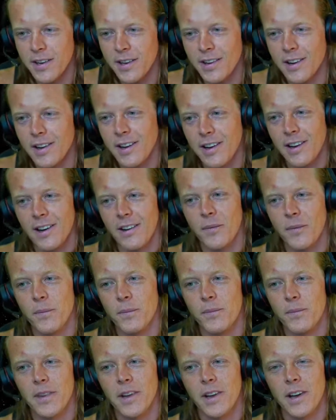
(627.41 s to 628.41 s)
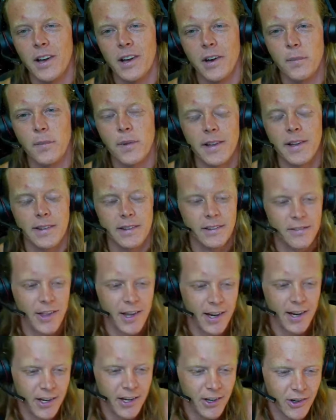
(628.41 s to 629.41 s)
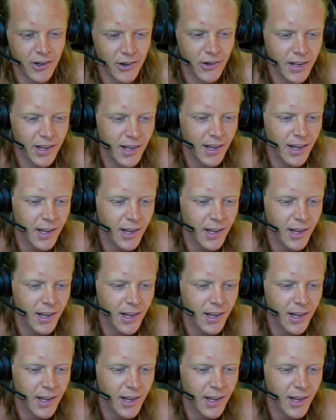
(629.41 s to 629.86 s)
on a piece of that code.